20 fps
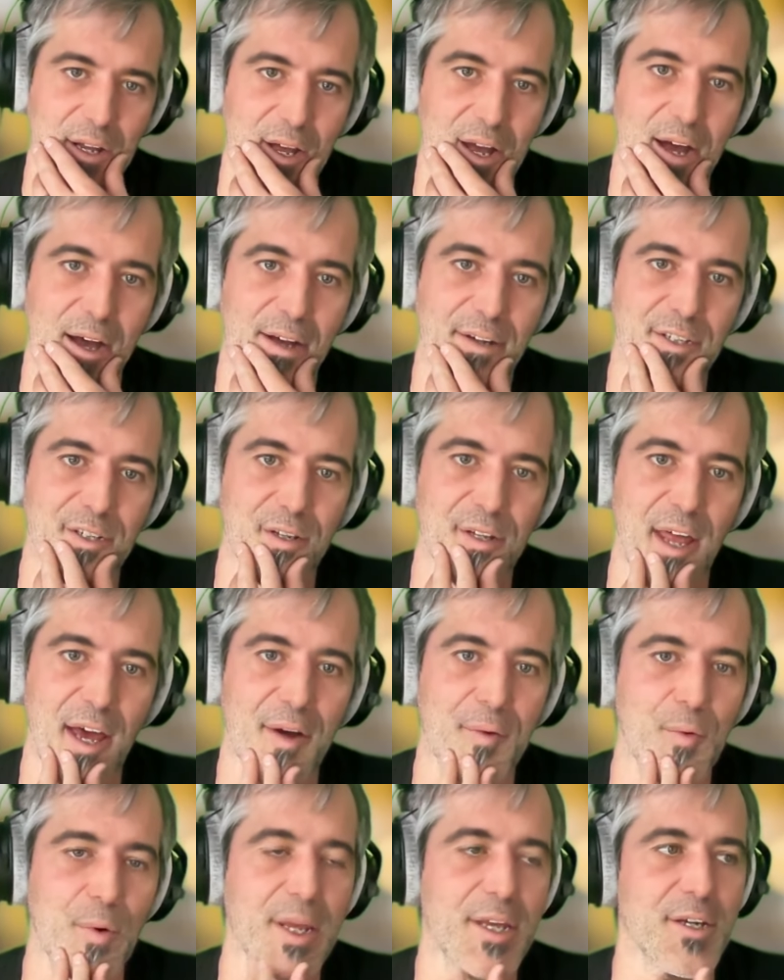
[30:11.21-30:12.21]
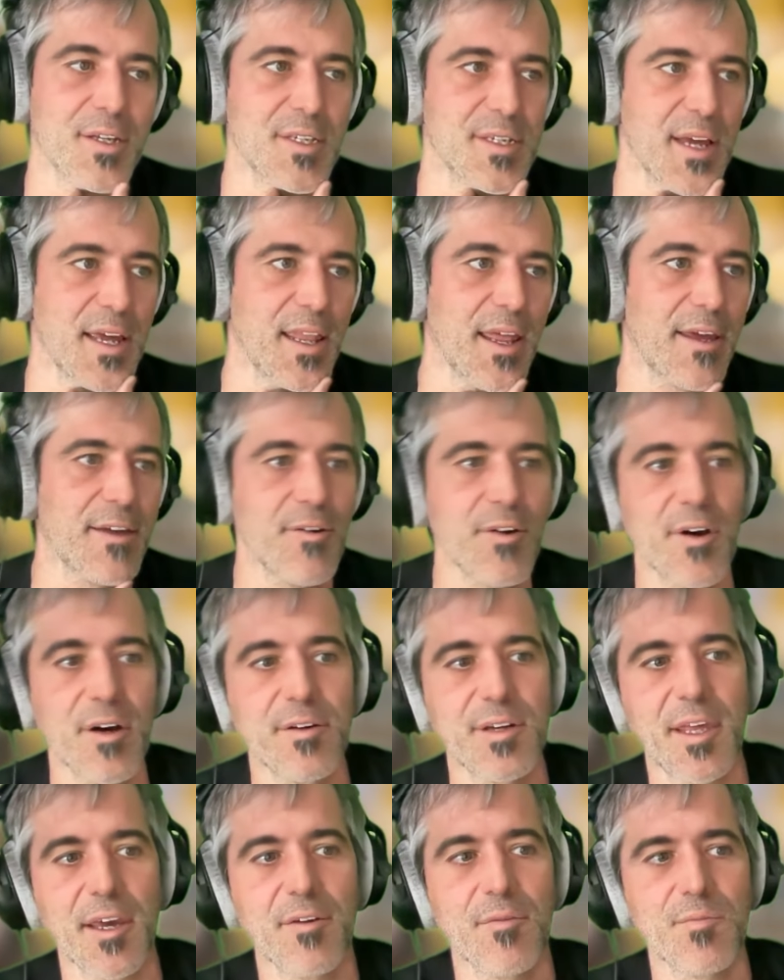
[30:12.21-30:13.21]
Uh, so that we could say like,
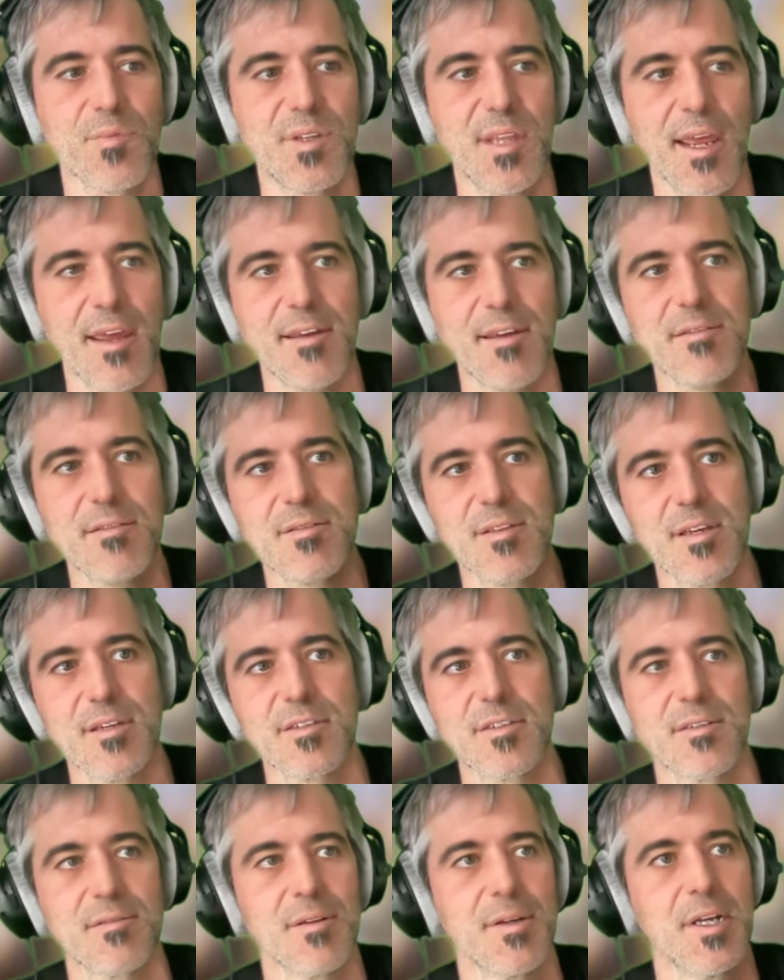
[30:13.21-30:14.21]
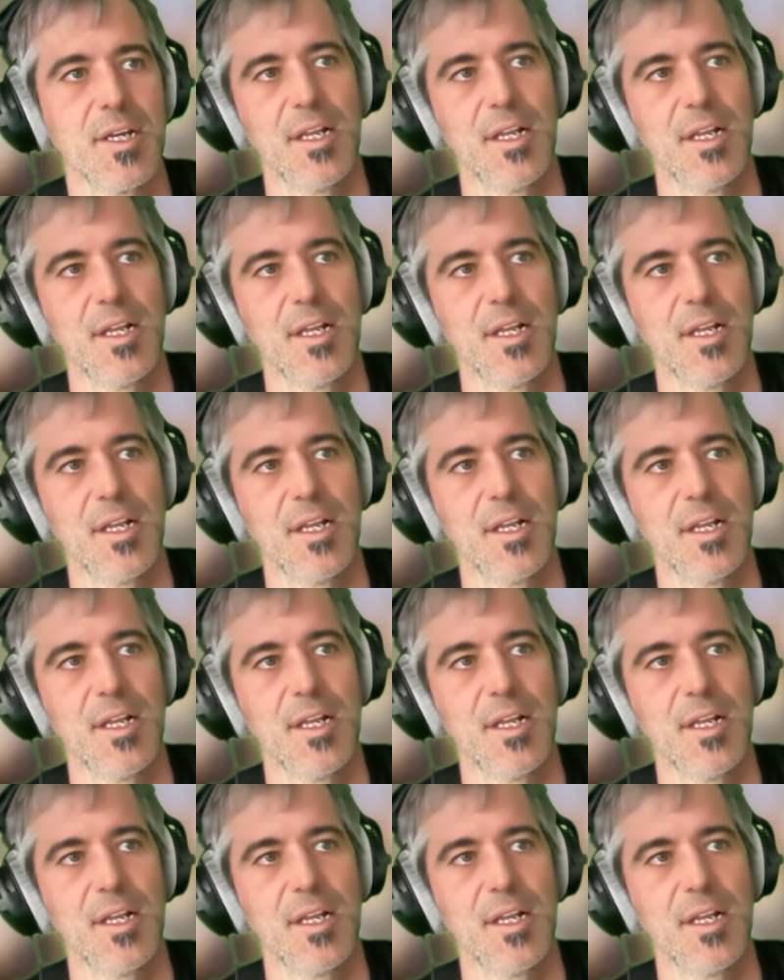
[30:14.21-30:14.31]
okay, take this